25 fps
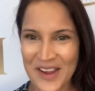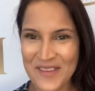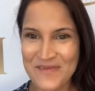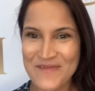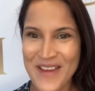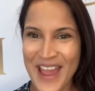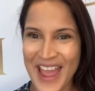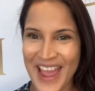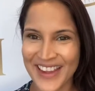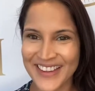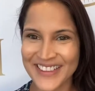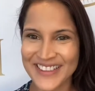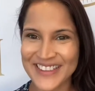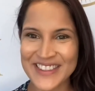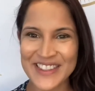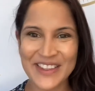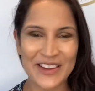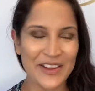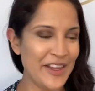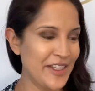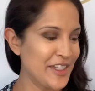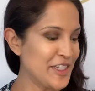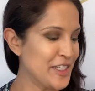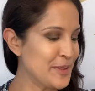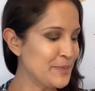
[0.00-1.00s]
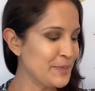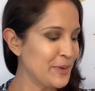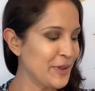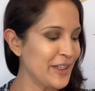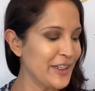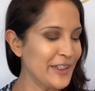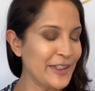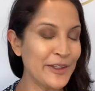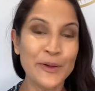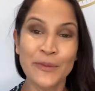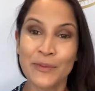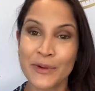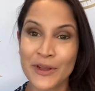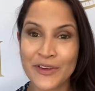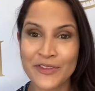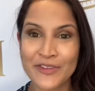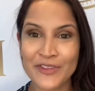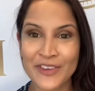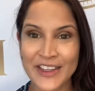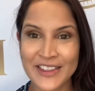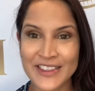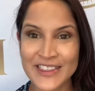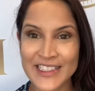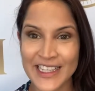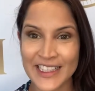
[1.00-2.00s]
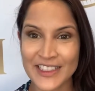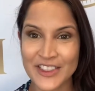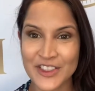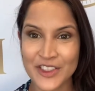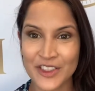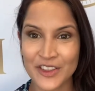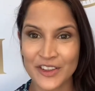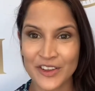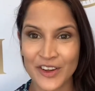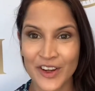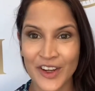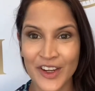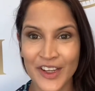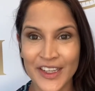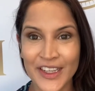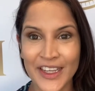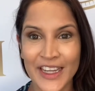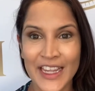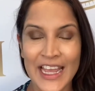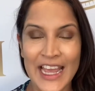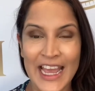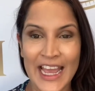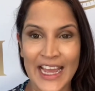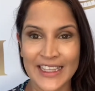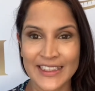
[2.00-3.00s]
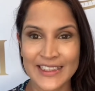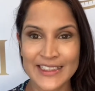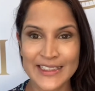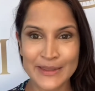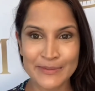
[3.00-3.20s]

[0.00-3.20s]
back. So I just put a little bit of foundation on and some